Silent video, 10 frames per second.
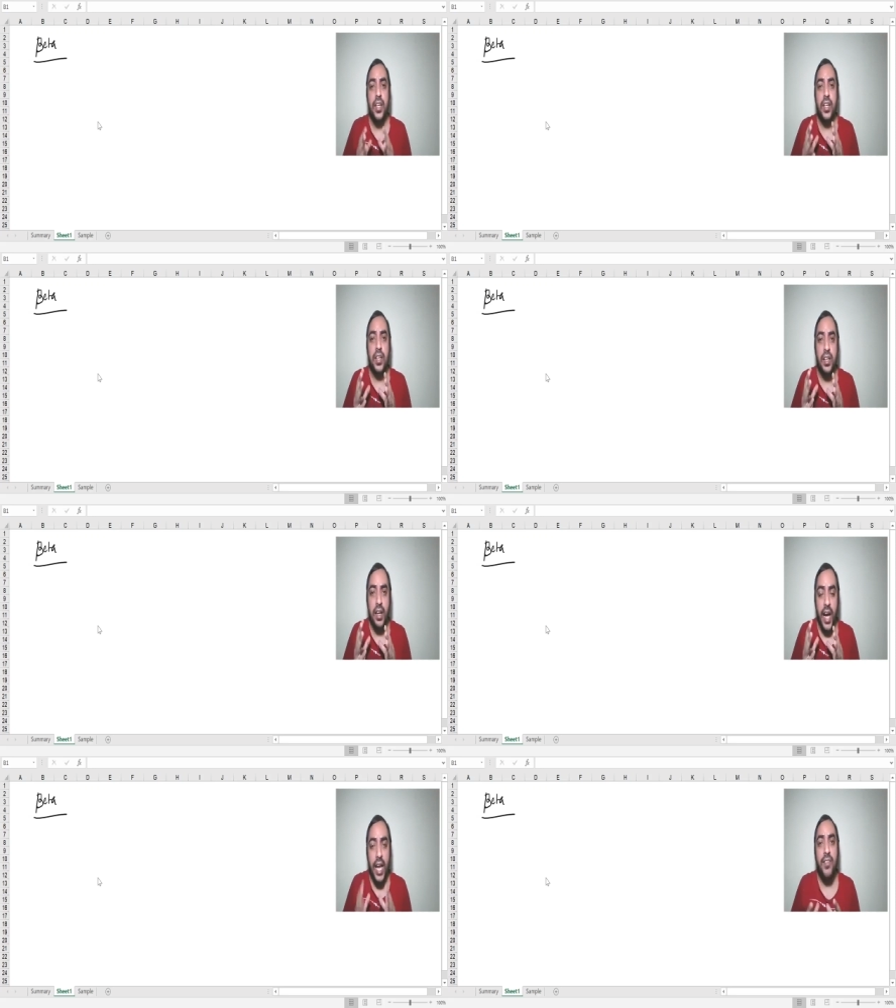
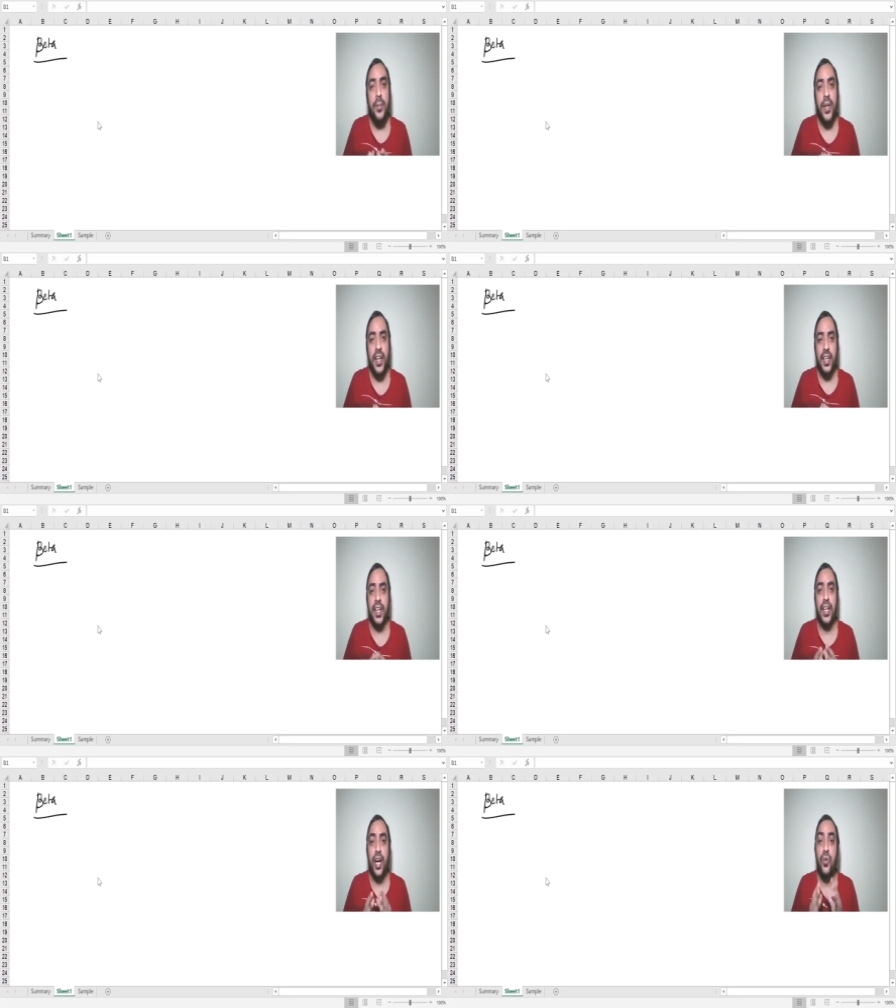I will be
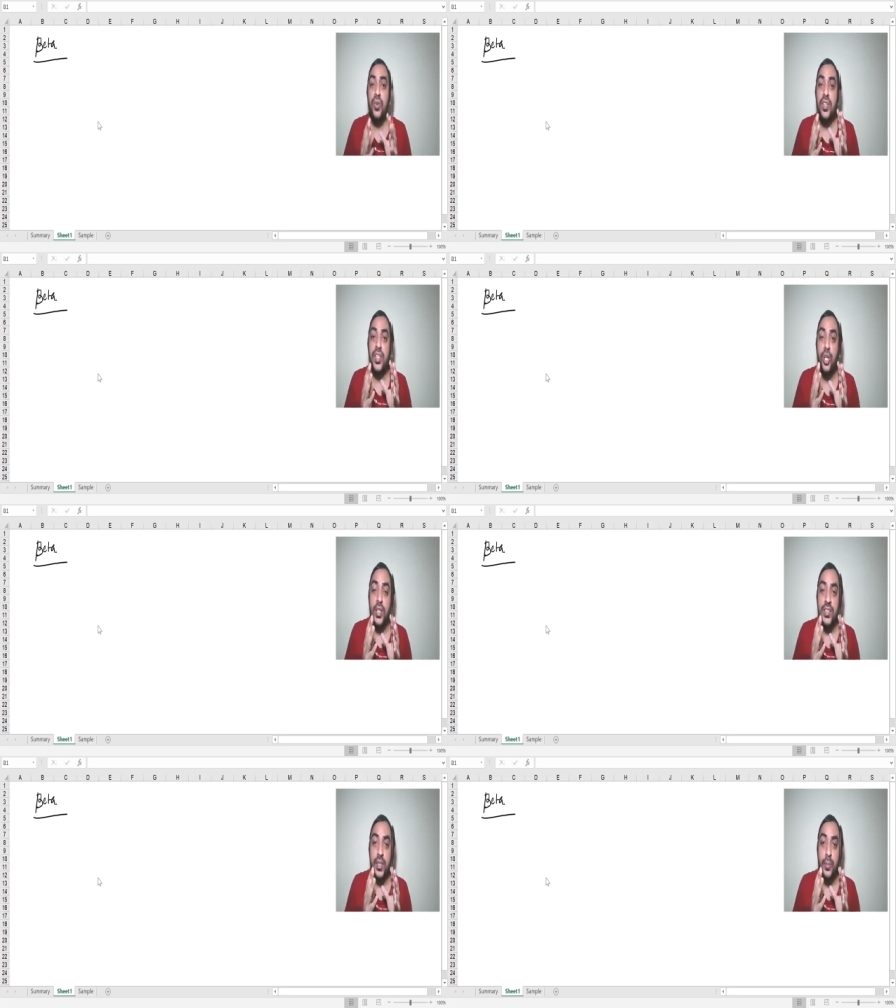taking now the
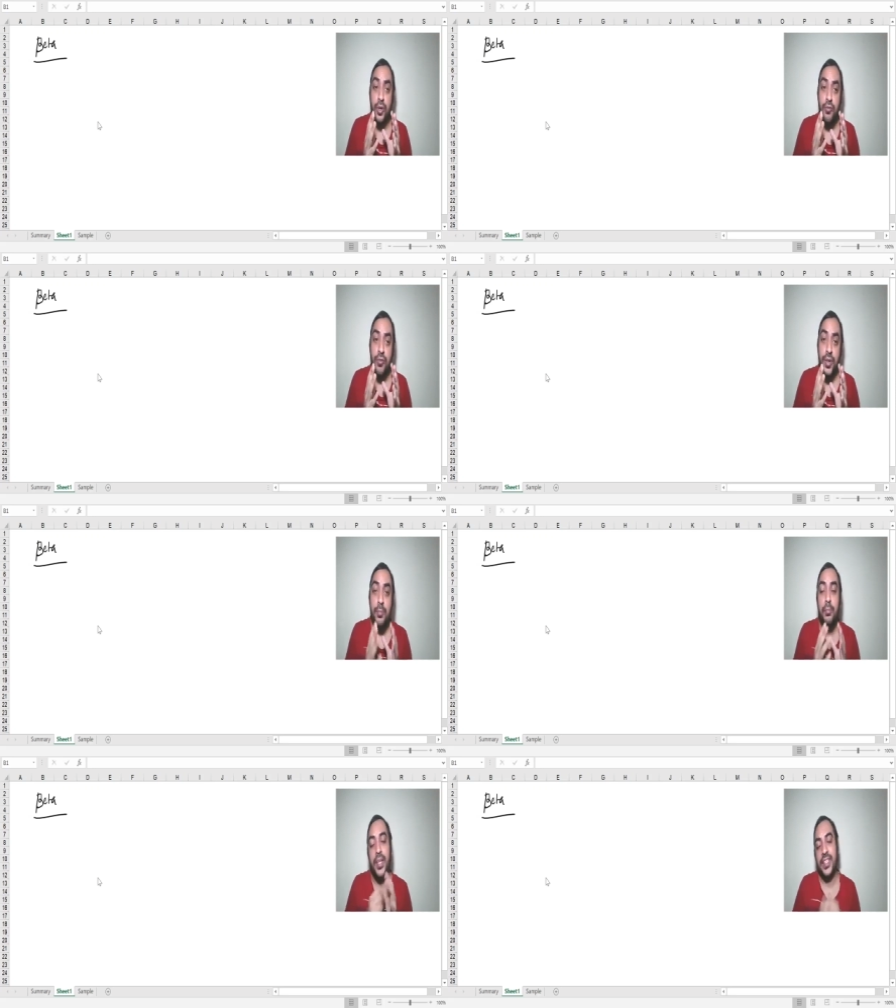concept of
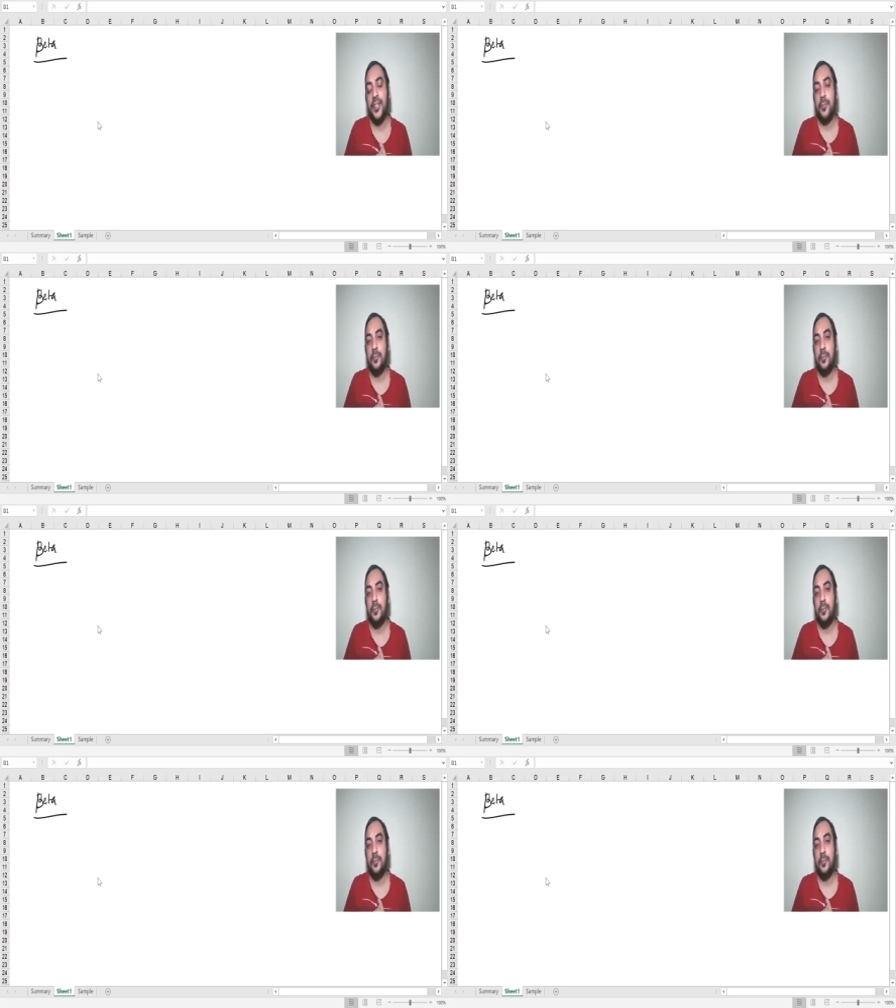beta.